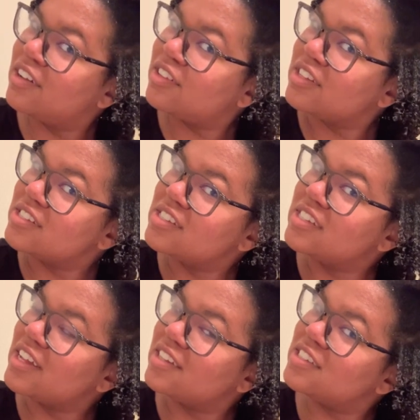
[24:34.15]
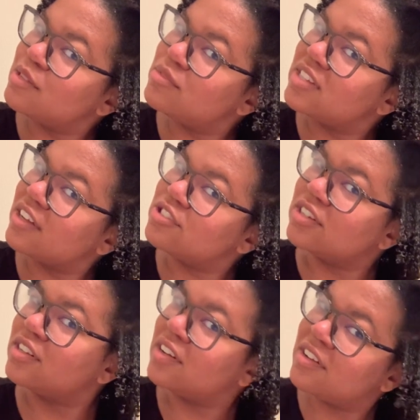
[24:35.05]
This is that same
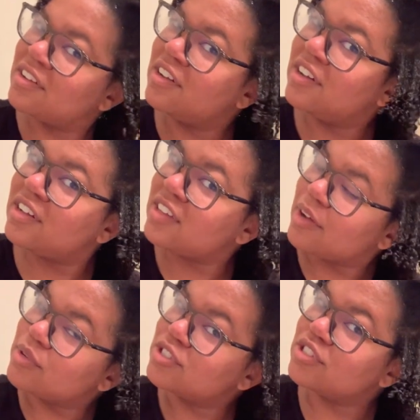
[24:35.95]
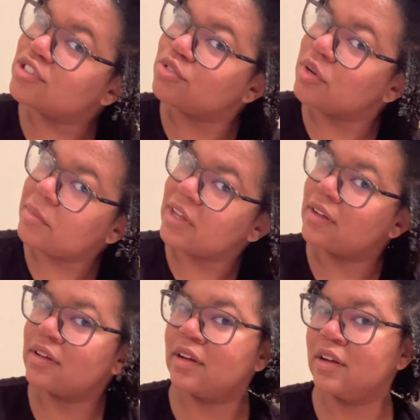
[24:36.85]
section that was just dripping.